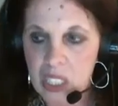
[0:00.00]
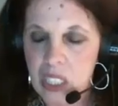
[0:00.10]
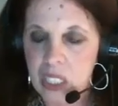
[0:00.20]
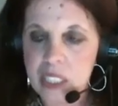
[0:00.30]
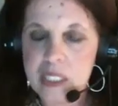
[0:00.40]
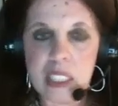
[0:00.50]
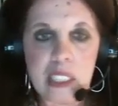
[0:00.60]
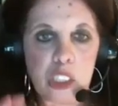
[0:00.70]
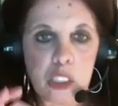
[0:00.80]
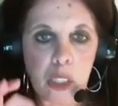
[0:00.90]
and he
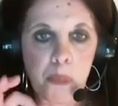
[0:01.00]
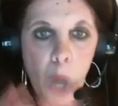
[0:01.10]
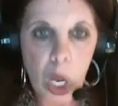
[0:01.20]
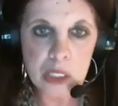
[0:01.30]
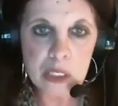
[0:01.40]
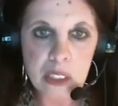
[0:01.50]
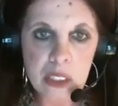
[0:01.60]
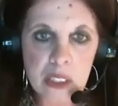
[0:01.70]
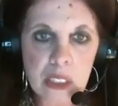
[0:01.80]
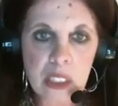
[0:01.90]
says,
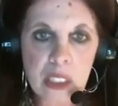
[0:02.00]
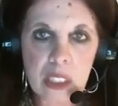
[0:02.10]
Boston